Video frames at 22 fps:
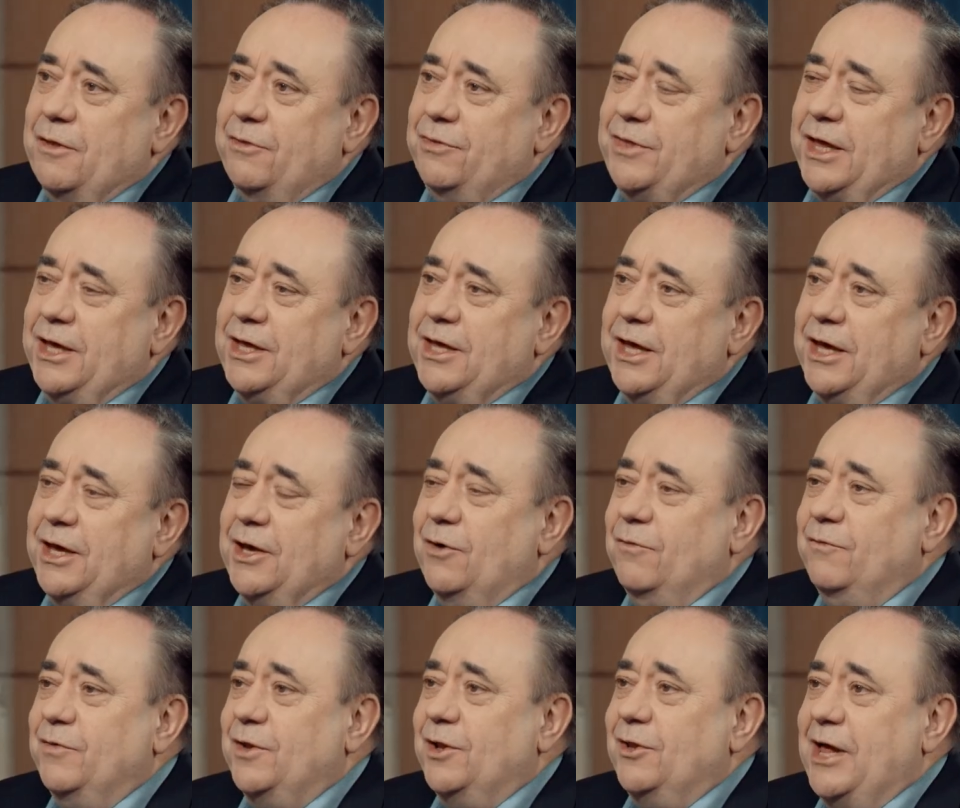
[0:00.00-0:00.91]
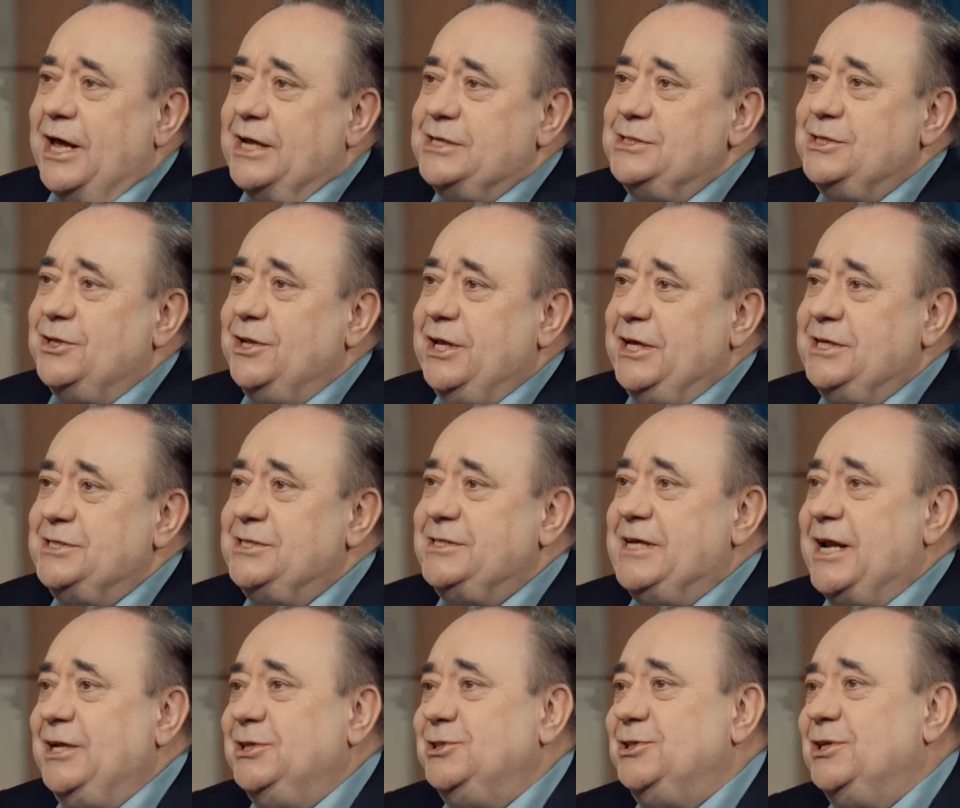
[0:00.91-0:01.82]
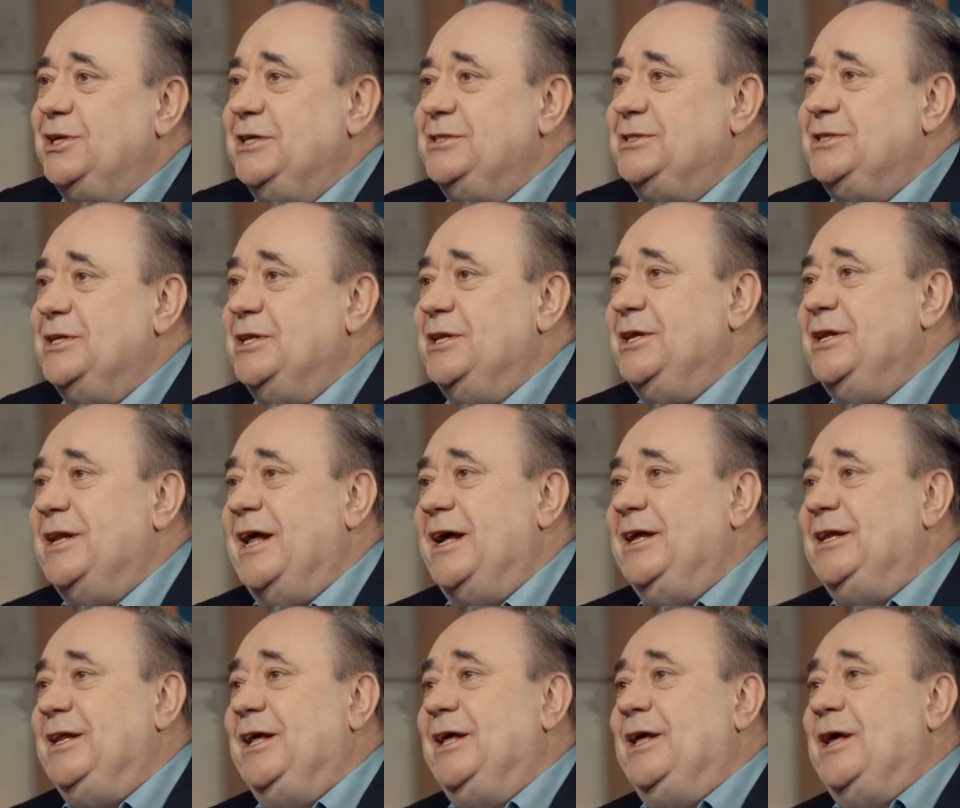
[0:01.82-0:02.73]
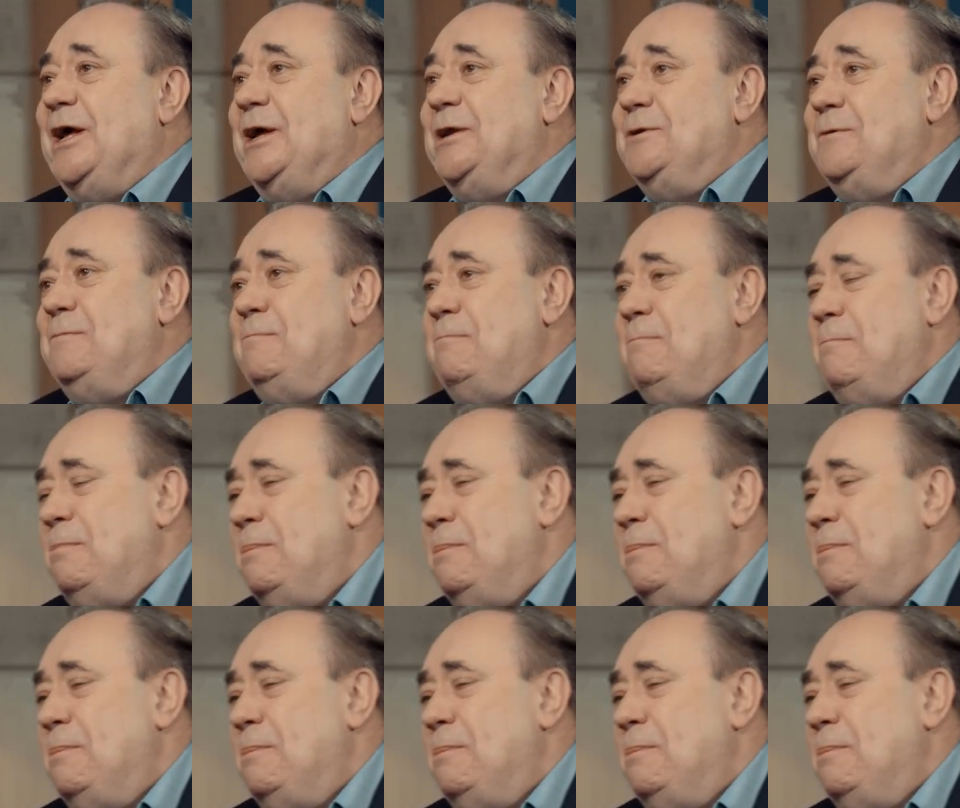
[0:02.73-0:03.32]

thinking over the last three centuries in the United Kingdom?